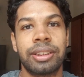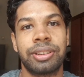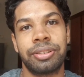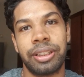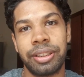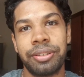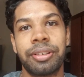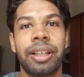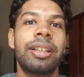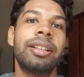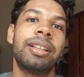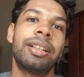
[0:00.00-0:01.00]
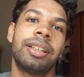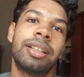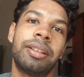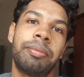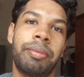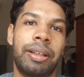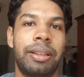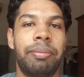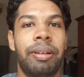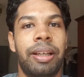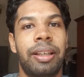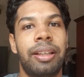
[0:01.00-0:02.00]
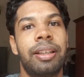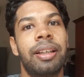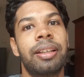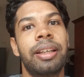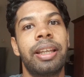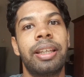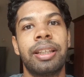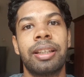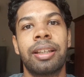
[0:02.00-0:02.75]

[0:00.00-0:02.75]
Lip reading: So then you can multiply it and get it.